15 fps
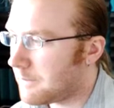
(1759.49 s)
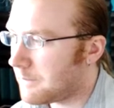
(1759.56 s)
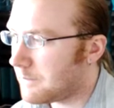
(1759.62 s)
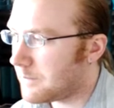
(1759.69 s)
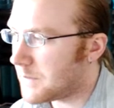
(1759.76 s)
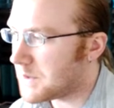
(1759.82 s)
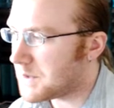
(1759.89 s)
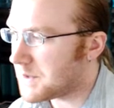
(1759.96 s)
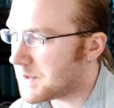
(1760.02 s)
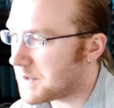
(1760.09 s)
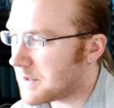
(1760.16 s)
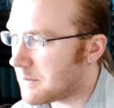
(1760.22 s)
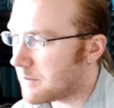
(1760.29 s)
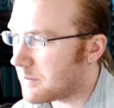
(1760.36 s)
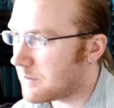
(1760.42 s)
There's still
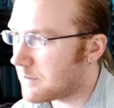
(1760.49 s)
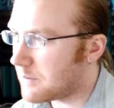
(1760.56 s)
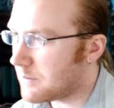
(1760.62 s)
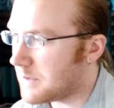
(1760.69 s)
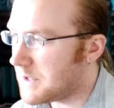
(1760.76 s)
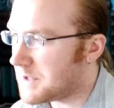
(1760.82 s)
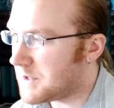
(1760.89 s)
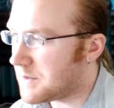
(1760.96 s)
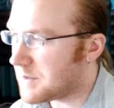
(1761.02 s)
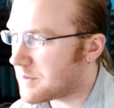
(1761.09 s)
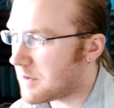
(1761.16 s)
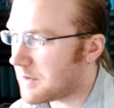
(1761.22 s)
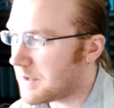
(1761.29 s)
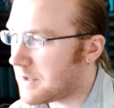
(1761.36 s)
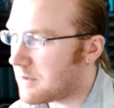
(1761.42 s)
some issues
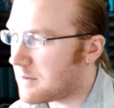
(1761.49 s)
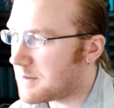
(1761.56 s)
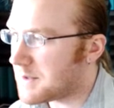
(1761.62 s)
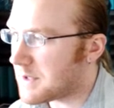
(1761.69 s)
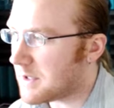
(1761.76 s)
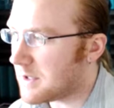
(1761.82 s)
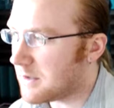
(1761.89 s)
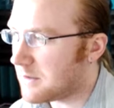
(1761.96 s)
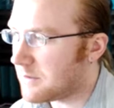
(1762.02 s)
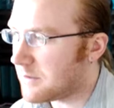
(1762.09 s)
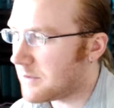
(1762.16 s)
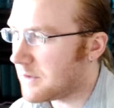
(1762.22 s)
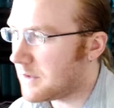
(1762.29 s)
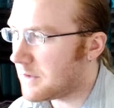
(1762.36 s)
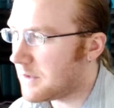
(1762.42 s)
around here to resolve.
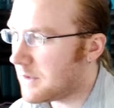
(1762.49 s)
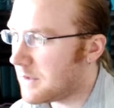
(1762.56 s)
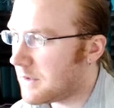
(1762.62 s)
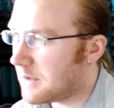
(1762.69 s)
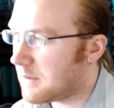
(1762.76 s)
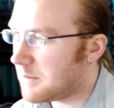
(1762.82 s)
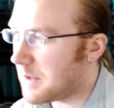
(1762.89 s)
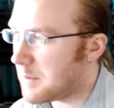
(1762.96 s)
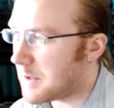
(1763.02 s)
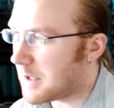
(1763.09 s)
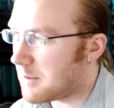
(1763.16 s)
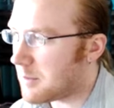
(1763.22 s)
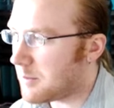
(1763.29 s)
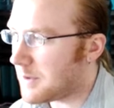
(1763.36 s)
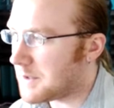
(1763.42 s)
Maybe a
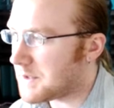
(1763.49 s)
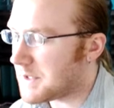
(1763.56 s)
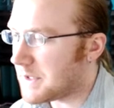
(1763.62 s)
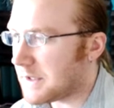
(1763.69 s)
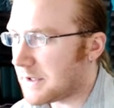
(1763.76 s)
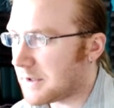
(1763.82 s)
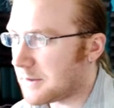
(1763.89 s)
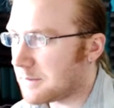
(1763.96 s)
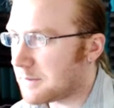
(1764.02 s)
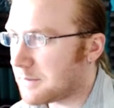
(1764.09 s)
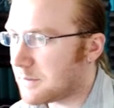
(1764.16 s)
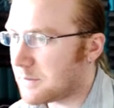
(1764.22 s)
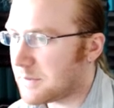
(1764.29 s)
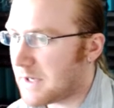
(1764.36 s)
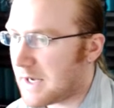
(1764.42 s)
couple points in here.
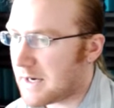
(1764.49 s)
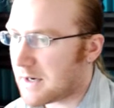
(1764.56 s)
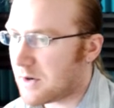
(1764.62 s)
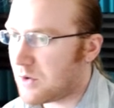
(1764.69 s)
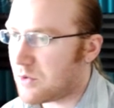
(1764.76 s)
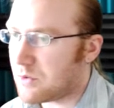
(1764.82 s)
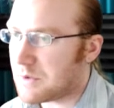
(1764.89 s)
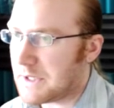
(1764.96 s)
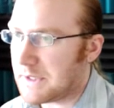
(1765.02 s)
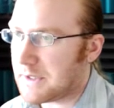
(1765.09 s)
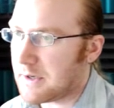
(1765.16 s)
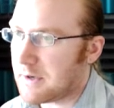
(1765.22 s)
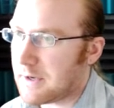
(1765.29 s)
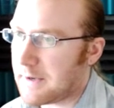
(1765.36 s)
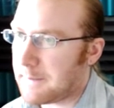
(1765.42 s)
Not quite
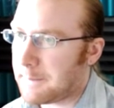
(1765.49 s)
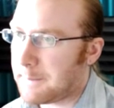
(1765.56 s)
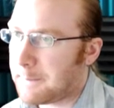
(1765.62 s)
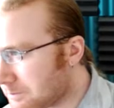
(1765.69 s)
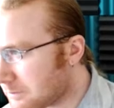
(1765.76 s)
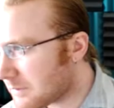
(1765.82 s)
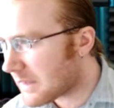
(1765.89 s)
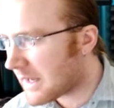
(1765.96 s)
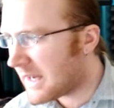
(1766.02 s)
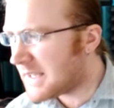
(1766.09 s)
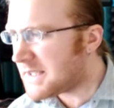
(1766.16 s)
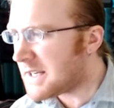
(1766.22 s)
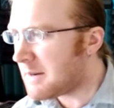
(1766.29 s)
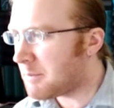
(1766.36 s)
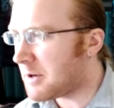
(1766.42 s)
there yet. I'd
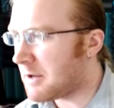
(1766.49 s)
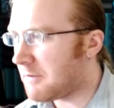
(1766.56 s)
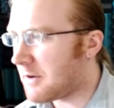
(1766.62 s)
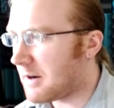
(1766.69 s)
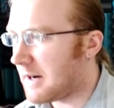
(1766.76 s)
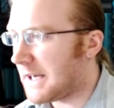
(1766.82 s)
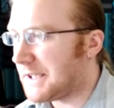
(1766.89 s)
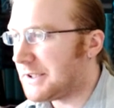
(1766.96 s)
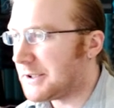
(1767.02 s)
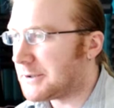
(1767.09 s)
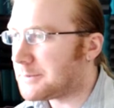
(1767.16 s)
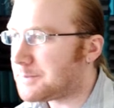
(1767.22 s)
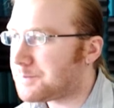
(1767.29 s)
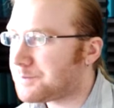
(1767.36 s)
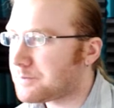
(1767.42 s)
say I'm pretty far ahead though.
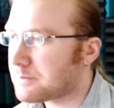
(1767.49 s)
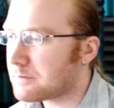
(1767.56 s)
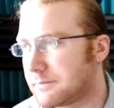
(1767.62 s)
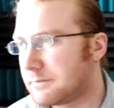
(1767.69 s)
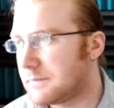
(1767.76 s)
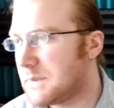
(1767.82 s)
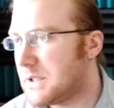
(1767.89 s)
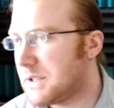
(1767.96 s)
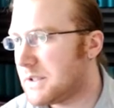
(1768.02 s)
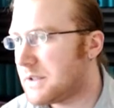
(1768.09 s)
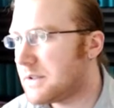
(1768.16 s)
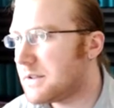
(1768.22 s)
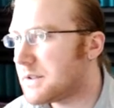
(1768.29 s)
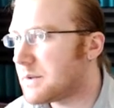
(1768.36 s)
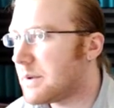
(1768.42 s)

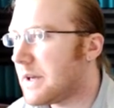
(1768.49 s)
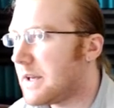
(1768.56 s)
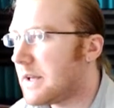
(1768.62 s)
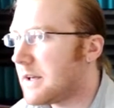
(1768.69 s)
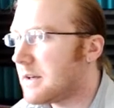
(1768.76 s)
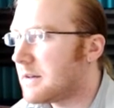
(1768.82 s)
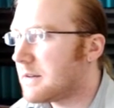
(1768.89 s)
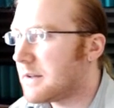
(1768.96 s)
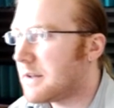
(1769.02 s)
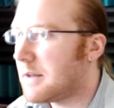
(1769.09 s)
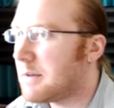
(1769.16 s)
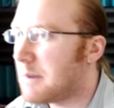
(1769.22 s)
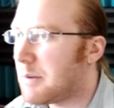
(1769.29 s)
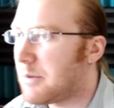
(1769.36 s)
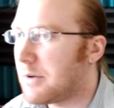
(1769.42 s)
Just waiting. I think
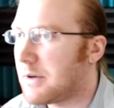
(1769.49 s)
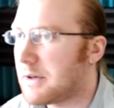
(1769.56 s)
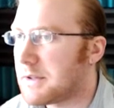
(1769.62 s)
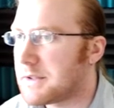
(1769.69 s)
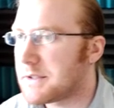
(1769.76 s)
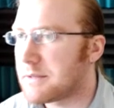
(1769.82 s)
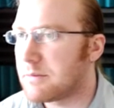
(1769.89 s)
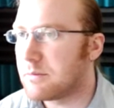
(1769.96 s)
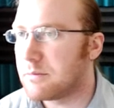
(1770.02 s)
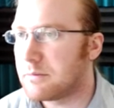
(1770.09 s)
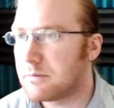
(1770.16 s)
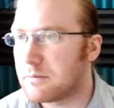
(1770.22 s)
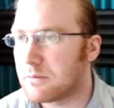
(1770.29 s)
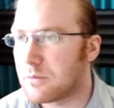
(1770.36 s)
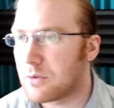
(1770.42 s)
my opponent's
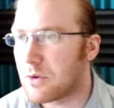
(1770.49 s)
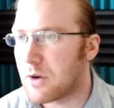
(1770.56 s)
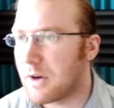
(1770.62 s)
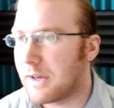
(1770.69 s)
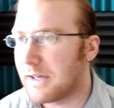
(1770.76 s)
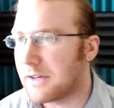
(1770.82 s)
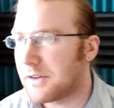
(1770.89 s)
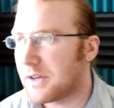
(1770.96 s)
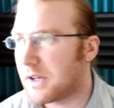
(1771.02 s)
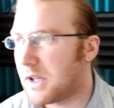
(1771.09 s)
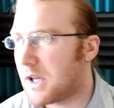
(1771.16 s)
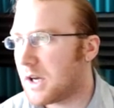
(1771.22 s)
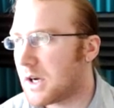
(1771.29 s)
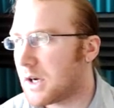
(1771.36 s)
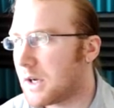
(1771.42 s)
running out the
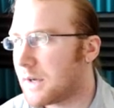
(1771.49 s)
clock.